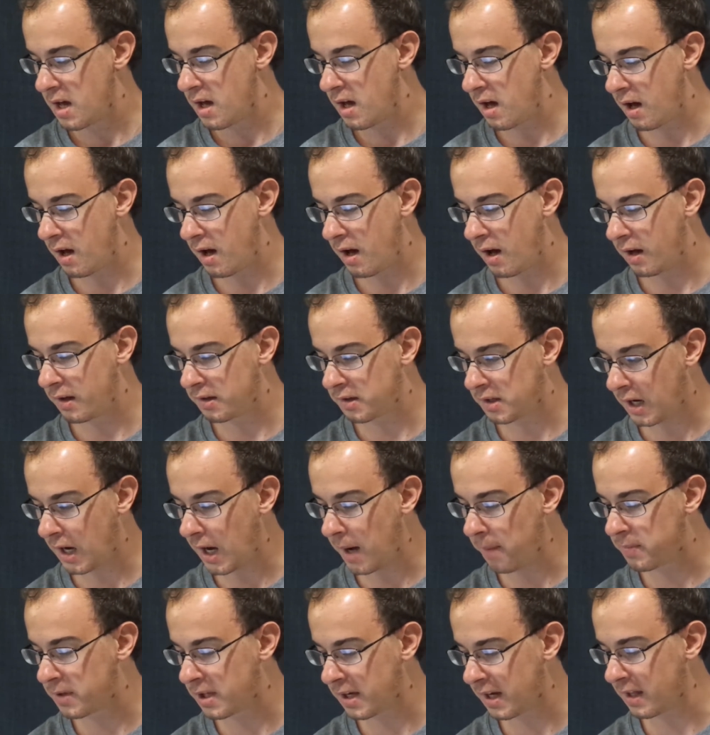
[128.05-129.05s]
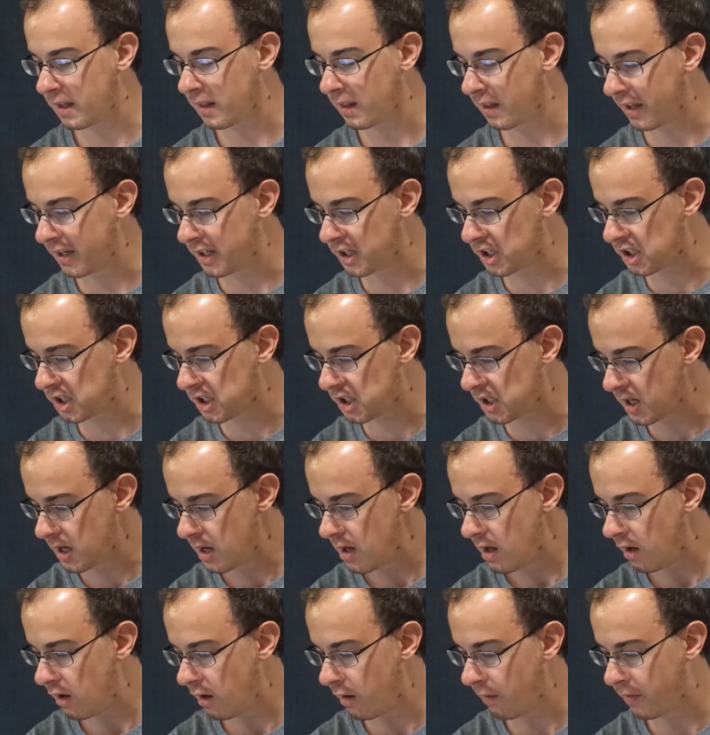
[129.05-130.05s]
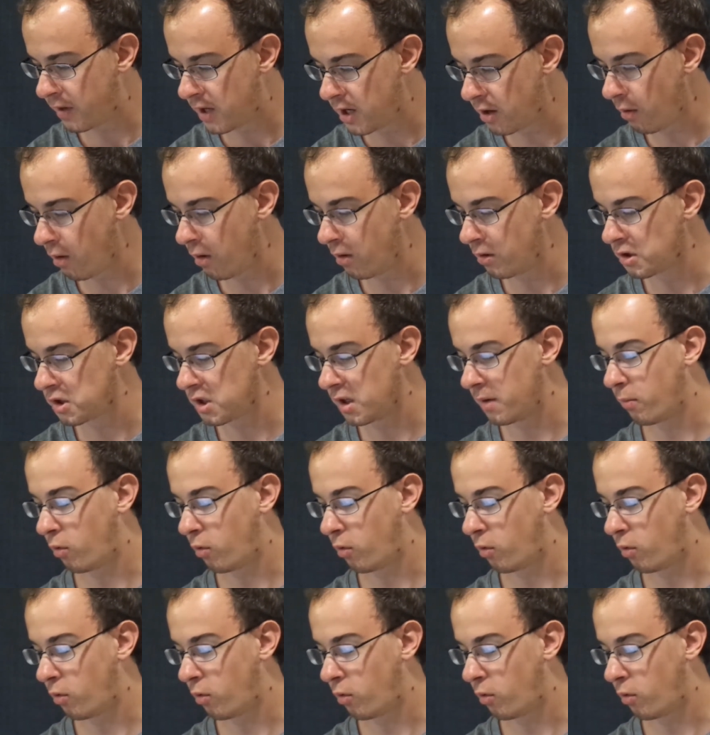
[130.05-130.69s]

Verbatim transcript: uh, top ten lists of heroes in